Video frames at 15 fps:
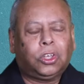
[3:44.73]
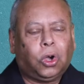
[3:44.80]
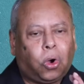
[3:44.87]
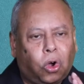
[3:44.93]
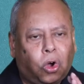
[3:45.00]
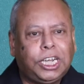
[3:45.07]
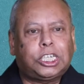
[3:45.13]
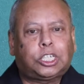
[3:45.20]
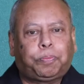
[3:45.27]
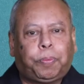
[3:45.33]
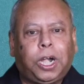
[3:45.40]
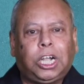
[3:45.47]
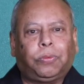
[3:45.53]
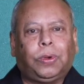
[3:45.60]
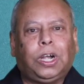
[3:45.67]
the Holy
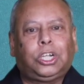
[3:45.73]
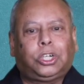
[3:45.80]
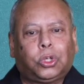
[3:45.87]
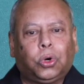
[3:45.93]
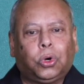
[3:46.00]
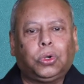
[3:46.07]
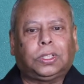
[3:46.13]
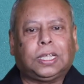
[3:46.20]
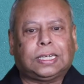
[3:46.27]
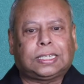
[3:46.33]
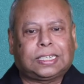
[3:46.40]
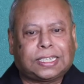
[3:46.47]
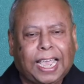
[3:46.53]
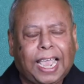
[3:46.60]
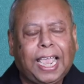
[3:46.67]
Spirit will do the
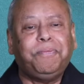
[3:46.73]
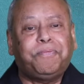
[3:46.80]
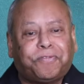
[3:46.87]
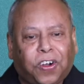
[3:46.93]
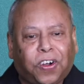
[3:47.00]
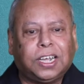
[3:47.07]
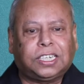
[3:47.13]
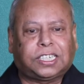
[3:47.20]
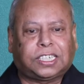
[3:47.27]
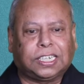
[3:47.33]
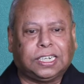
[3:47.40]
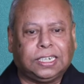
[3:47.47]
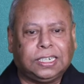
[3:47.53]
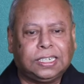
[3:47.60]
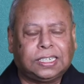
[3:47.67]
same
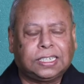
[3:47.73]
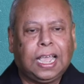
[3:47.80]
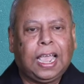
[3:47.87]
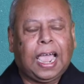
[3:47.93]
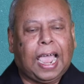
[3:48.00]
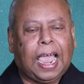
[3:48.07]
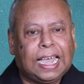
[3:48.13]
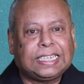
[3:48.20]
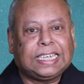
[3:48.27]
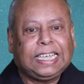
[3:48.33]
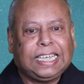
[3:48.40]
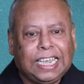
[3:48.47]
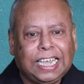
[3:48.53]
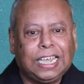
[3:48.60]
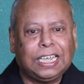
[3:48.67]
functions as
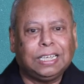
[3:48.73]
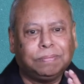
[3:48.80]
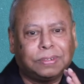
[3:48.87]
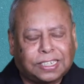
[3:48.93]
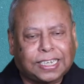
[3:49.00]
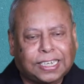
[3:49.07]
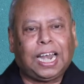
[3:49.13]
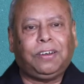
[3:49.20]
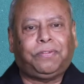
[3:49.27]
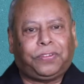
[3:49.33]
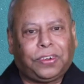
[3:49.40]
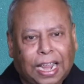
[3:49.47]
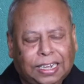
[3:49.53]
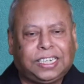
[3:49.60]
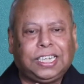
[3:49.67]
he himself
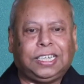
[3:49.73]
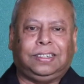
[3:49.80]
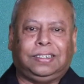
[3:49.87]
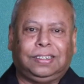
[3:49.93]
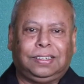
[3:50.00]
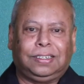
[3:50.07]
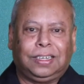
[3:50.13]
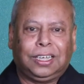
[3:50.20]
did.